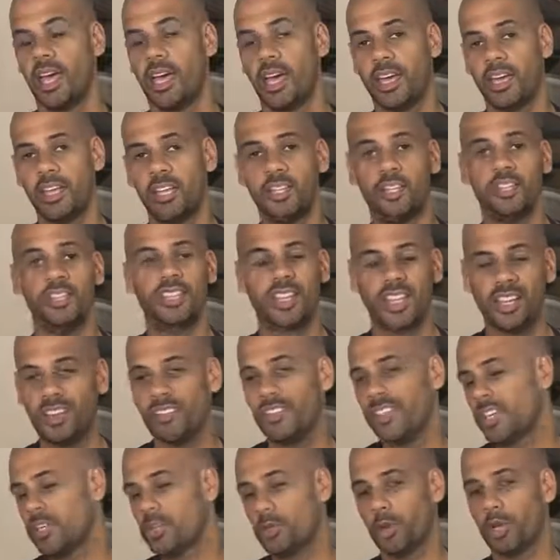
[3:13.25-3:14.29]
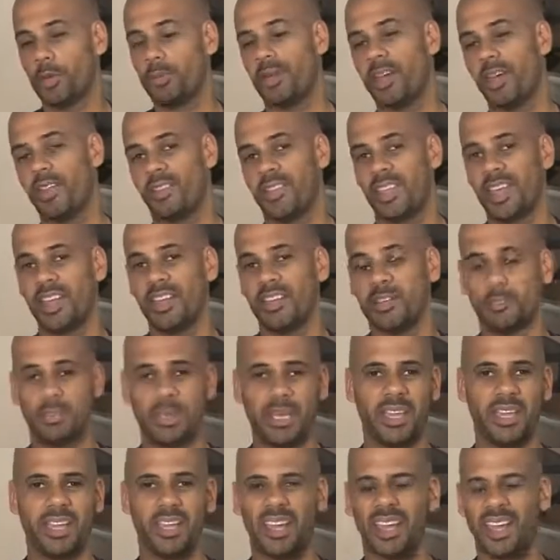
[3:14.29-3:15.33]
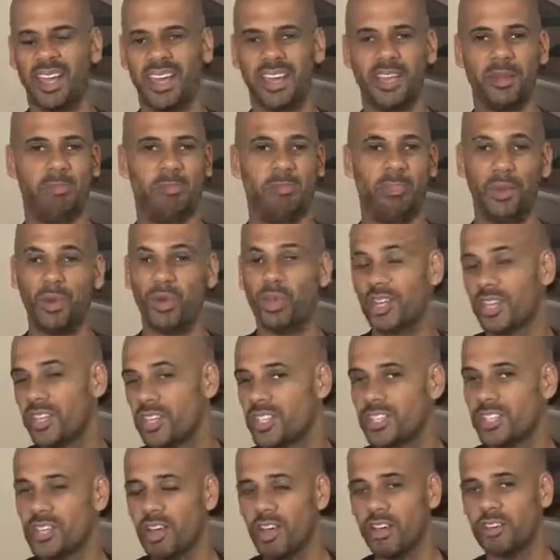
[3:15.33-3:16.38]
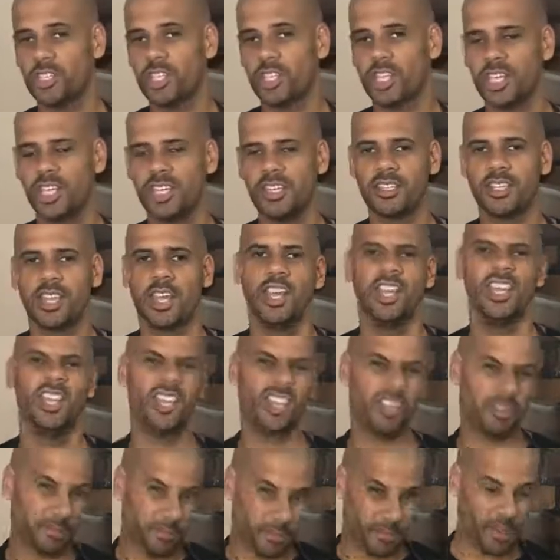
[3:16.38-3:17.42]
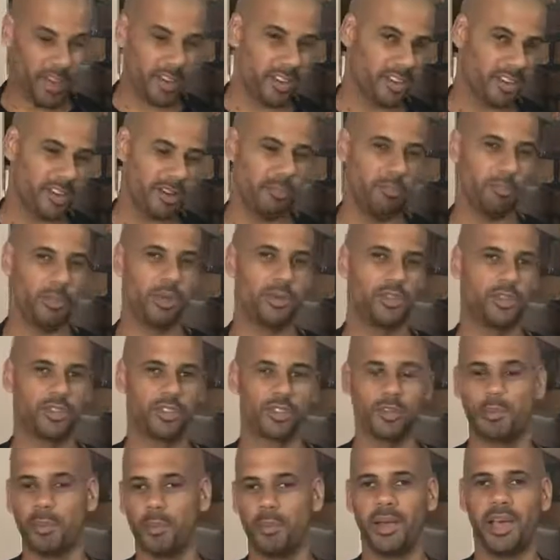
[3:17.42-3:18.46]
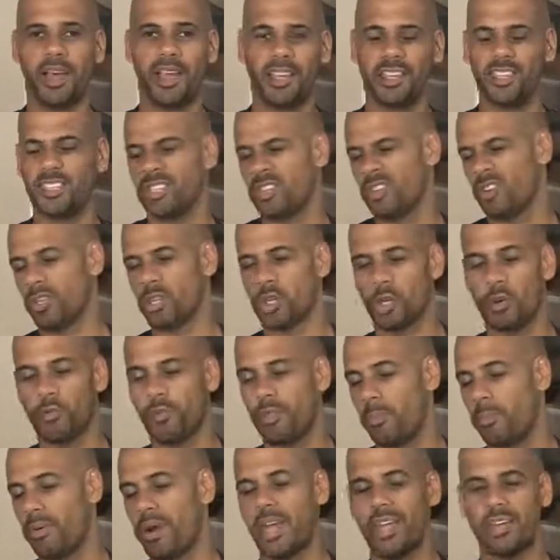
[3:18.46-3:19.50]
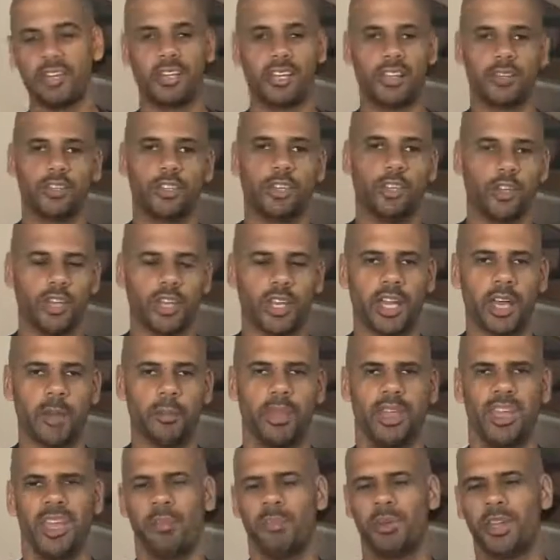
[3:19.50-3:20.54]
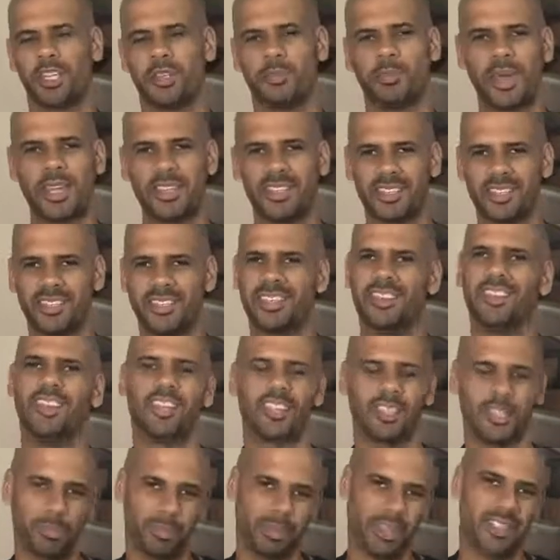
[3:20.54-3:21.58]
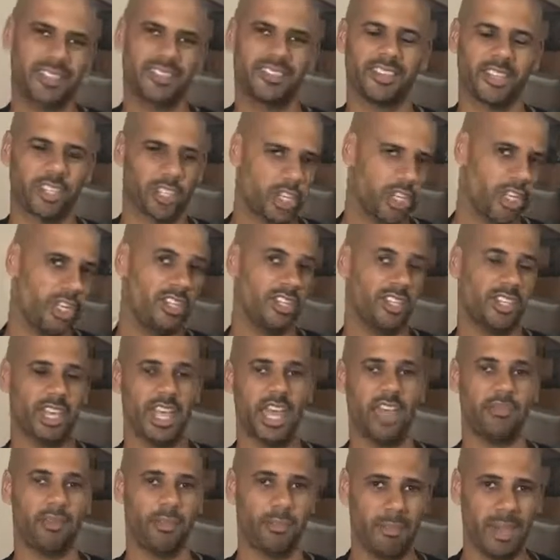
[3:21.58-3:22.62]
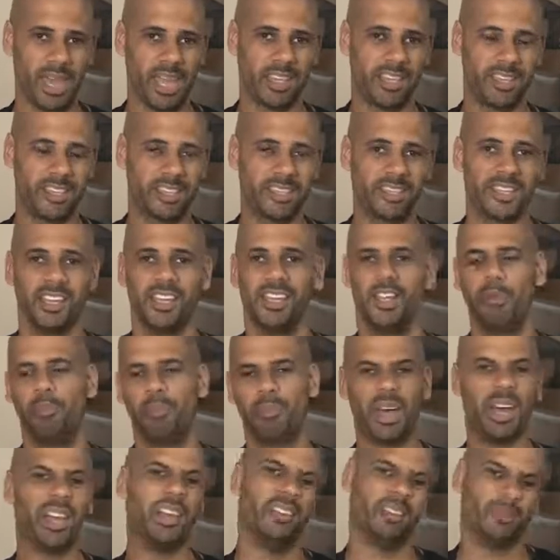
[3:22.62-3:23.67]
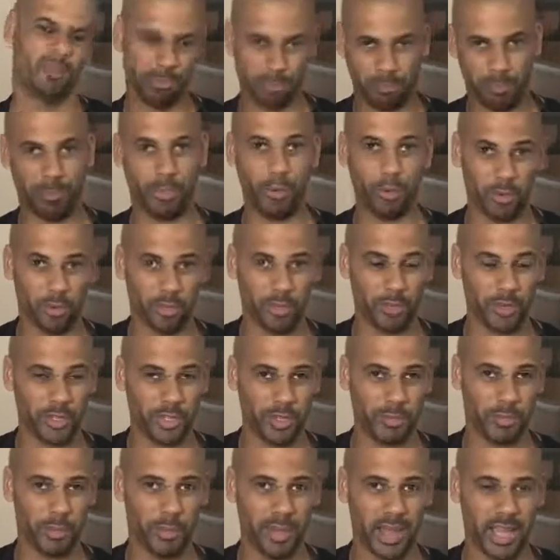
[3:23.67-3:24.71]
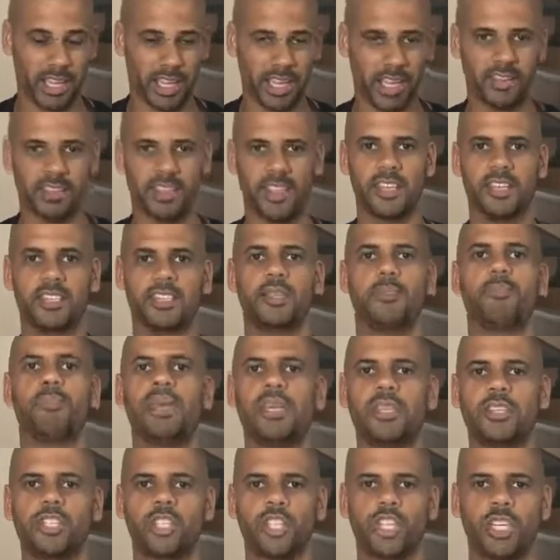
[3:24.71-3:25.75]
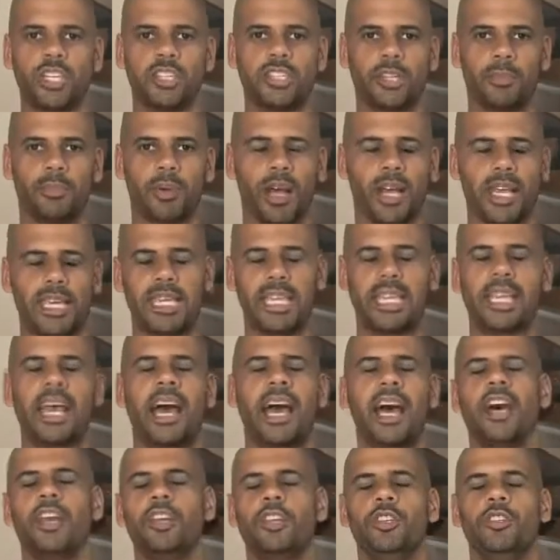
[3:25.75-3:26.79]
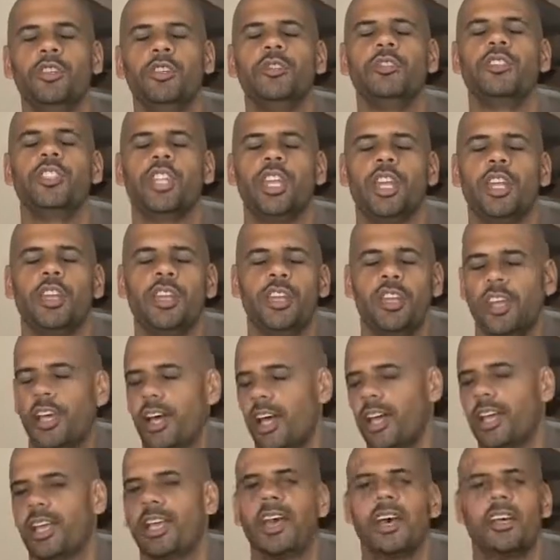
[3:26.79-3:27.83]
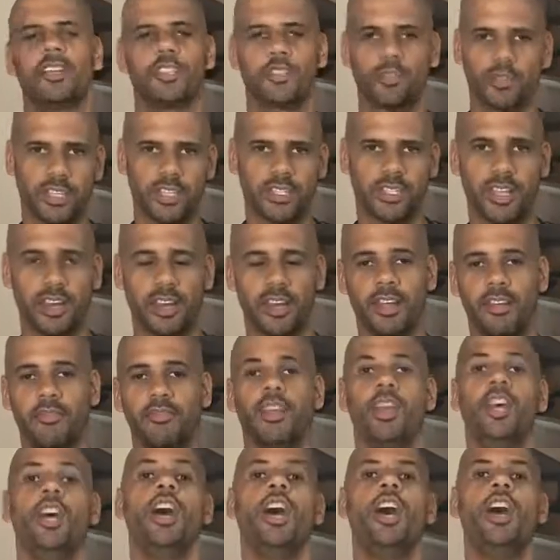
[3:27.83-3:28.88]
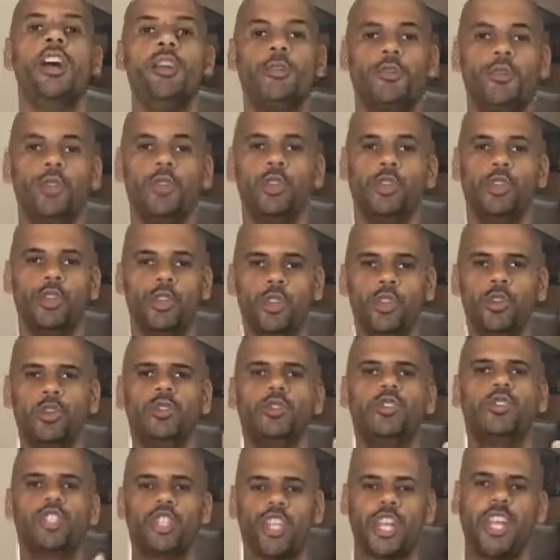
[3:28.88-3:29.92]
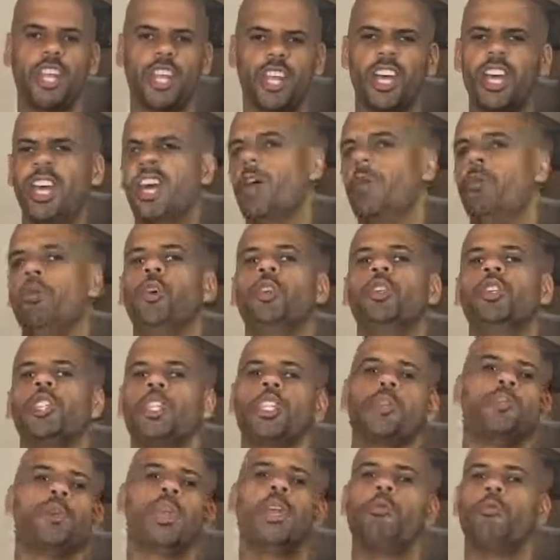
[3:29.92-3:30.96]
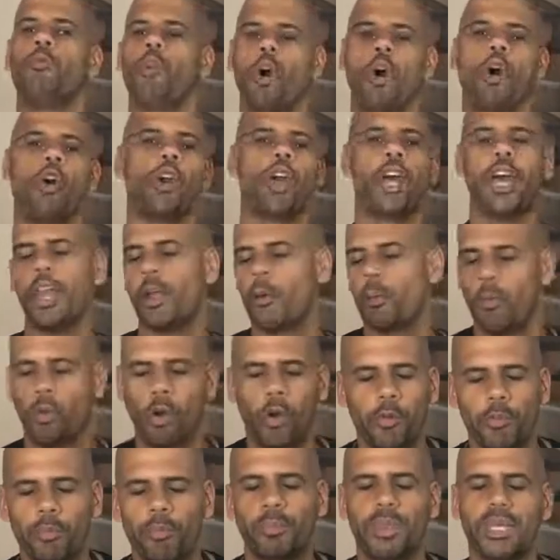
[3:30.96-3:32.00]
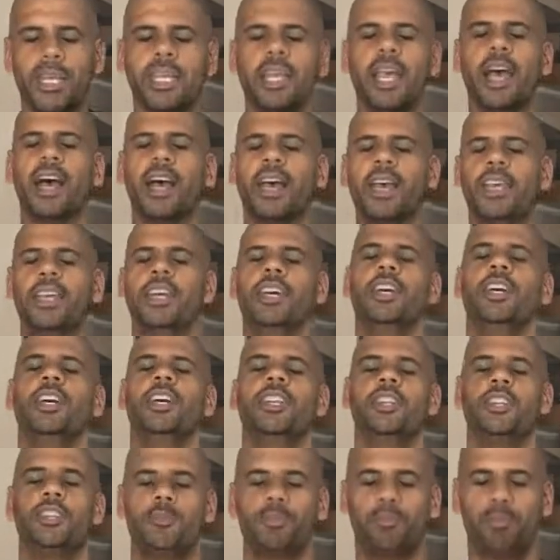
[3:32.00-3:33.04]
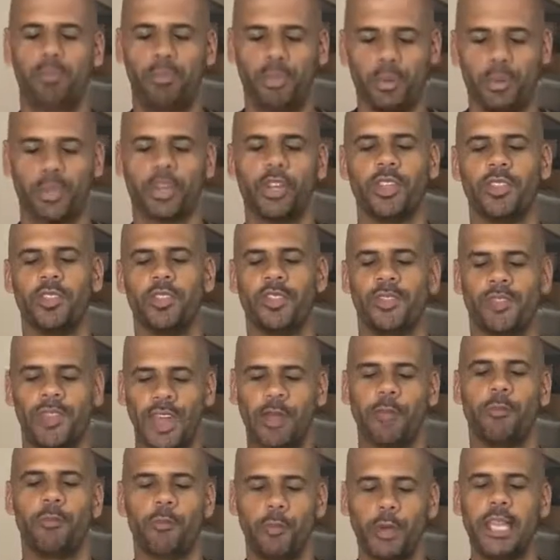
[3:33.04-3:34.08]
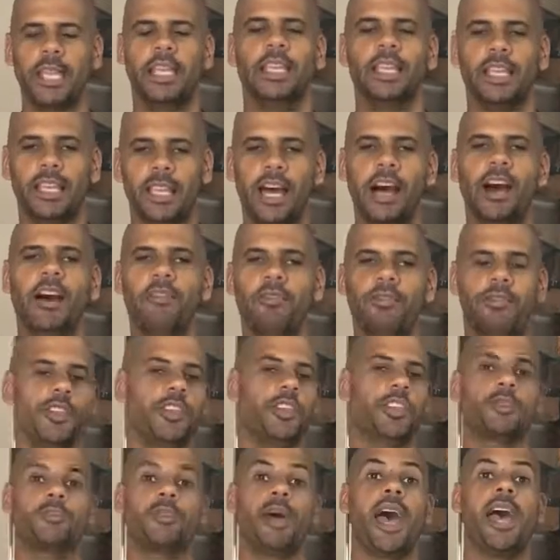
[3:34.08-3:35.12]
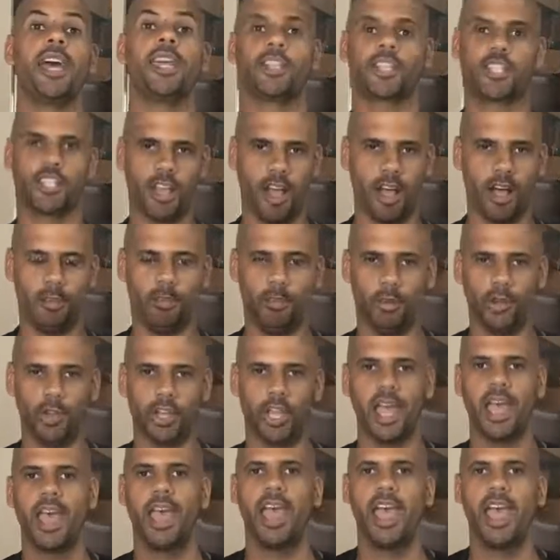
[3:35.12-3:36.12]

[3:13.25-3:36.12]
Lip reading: In New Zealand they talk about that being a burger style cheese. You can find it in most supermarkets, not sure of the brand, you'll have to look it up, but it's basically like the plastic cheese you have at Macca's, but bought from a supermarket. That is the best cheese to buy. You can't use cheddar. I can't stress that enough. If you use cheddar, it will just be wrong and it won't be a burger that we love, the smash style burger.